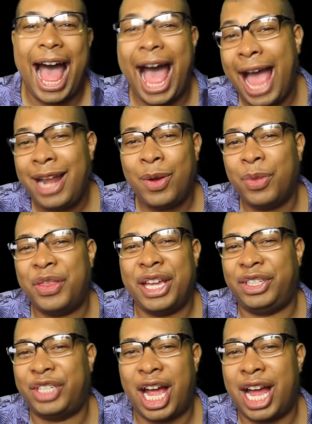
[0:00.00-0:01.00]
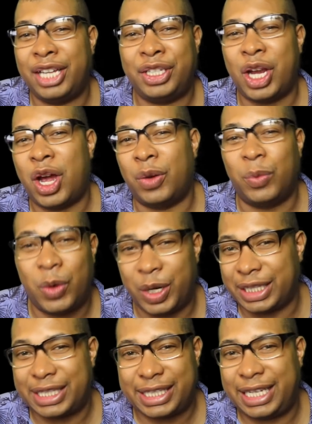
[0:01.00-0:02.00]
I don't think John John
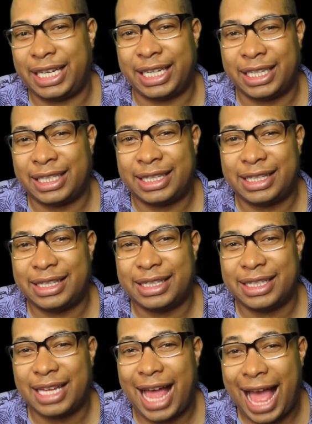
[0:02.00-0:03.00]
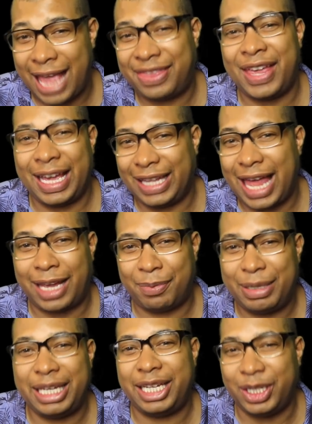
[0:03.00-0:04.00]
wants kids. I think, like
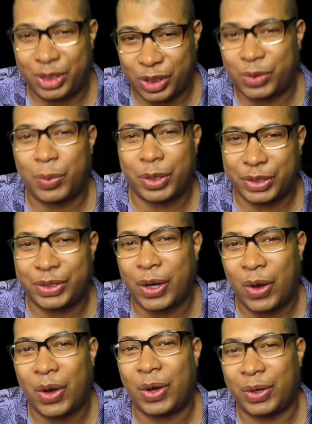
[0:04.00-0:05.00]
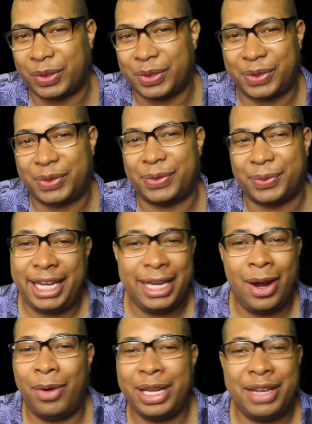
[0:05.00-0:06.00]
me, he just wants dogs.
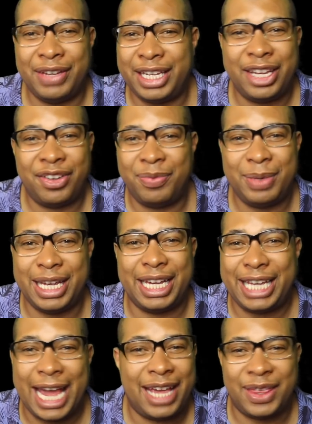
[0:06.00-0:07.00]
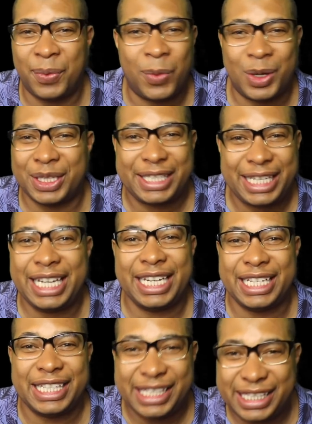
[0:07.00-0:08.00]
He don't even give me a gay that wants
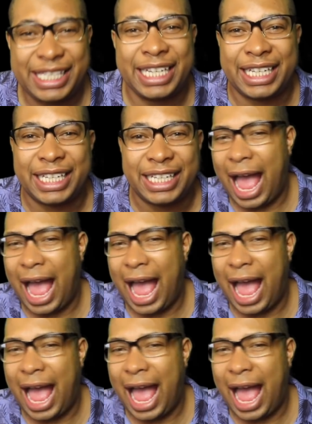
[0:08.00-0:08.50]
kids tea.